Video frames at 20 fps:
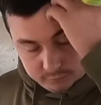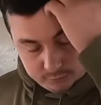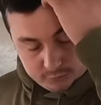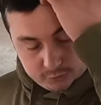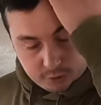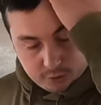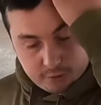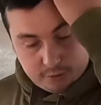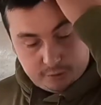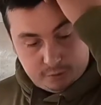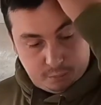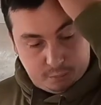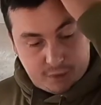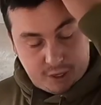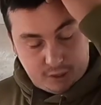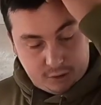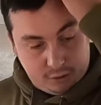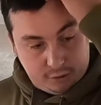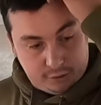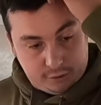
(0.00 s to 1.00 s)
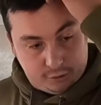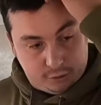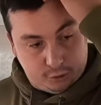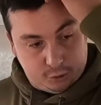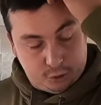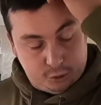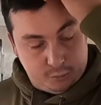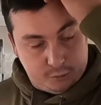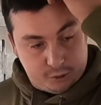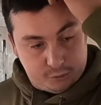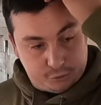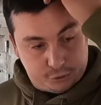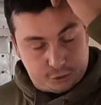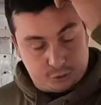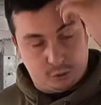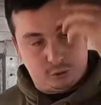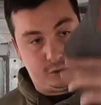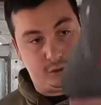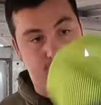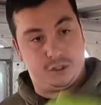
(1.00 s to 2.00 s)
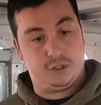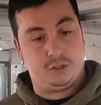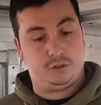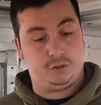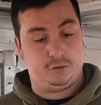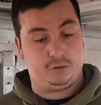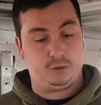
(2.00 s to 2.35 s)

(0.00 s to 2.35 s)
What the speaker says: During the metal and aluminum shortages of